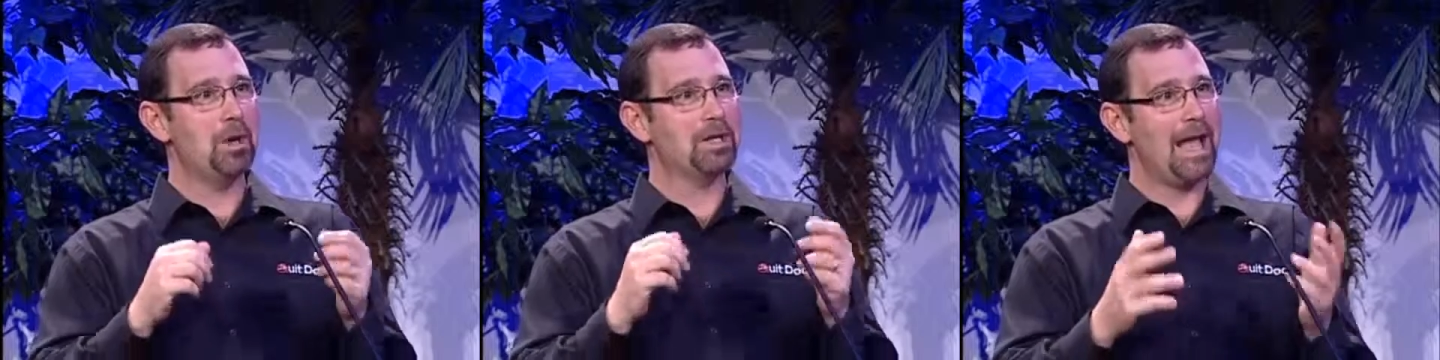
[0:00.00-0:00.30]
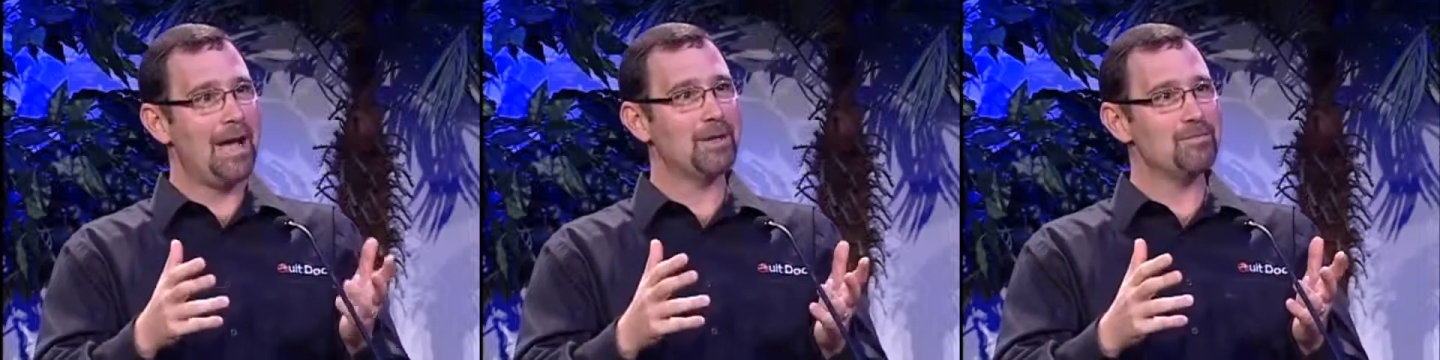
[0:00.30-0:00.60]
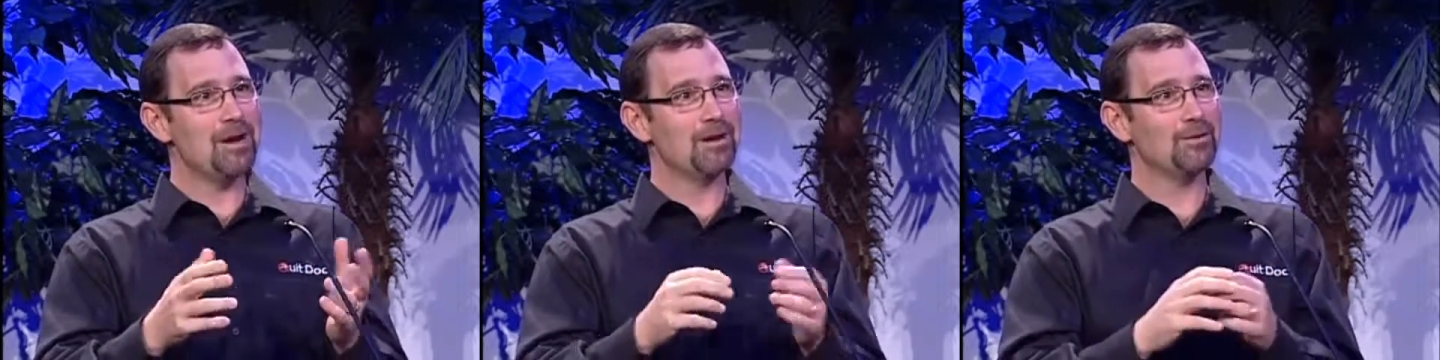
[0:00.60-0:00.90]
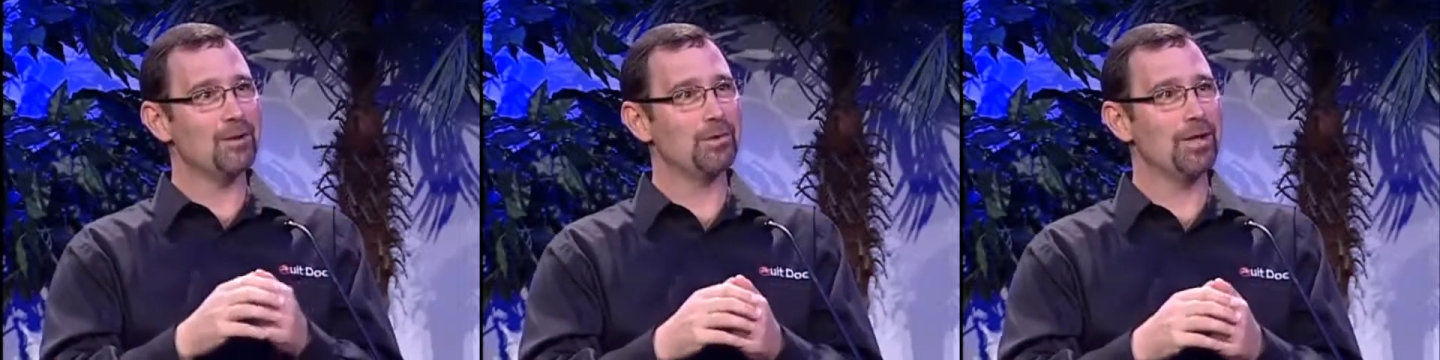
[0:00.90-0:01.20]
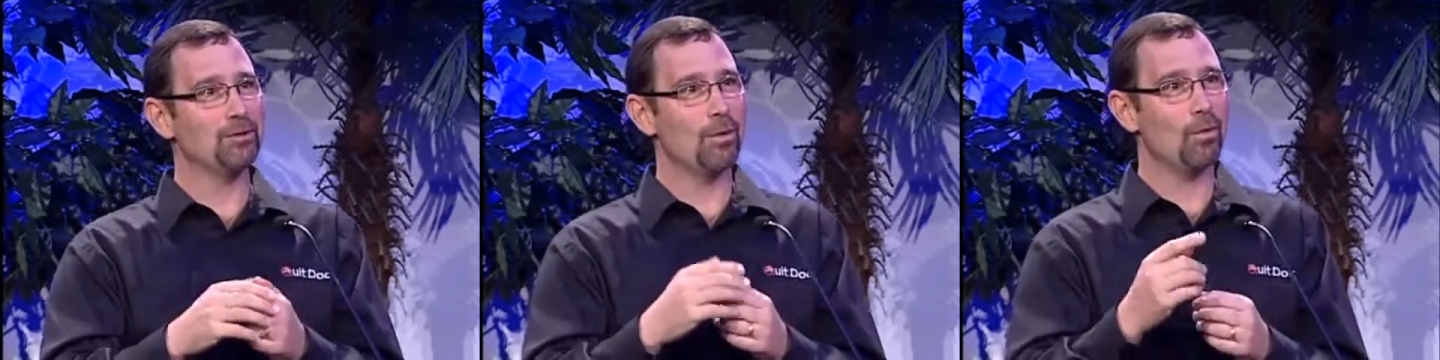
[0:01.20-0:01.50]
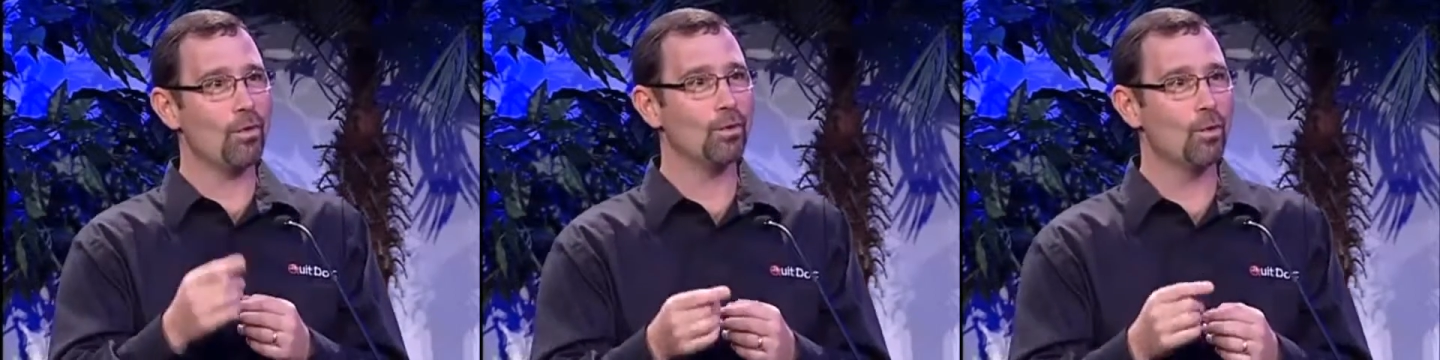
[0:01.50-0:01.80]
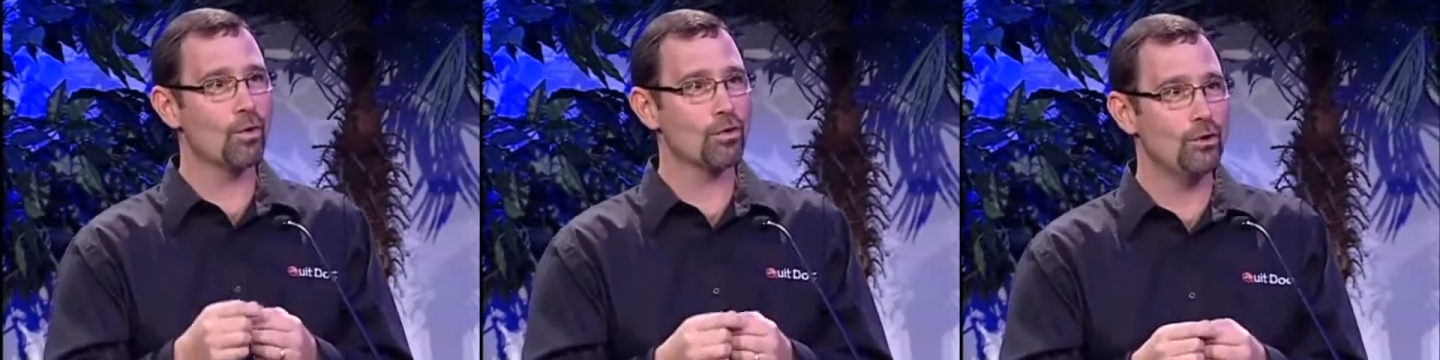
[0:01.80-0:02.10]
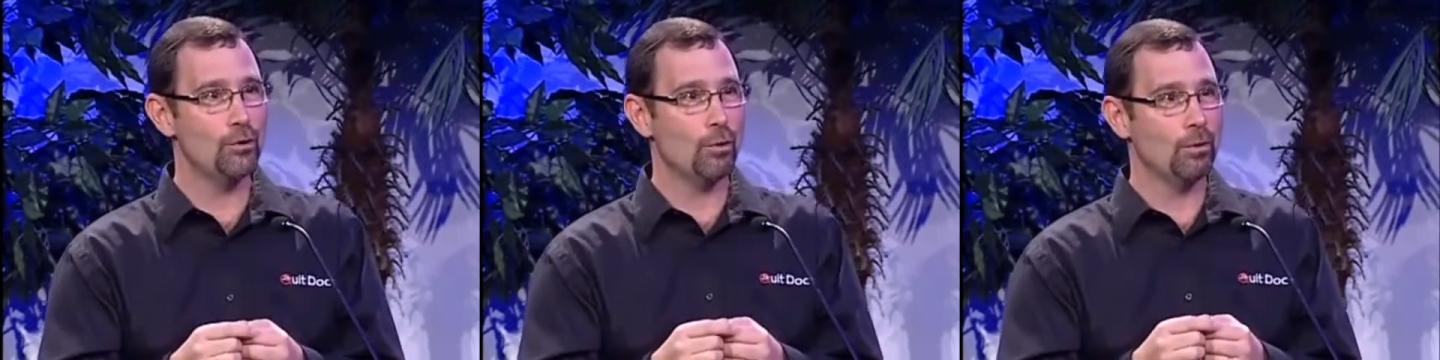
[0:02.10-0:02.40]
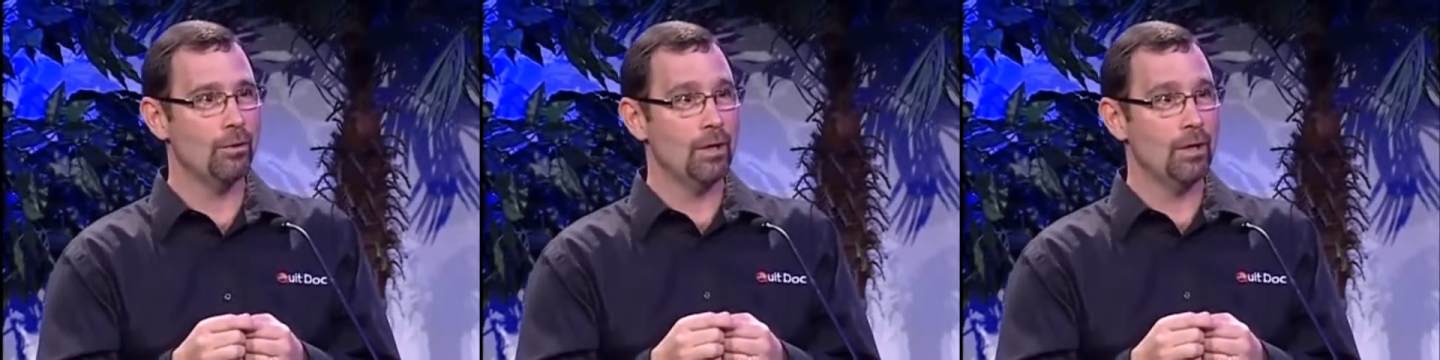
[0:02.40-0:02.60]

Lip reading: But Captain America took place during World War II.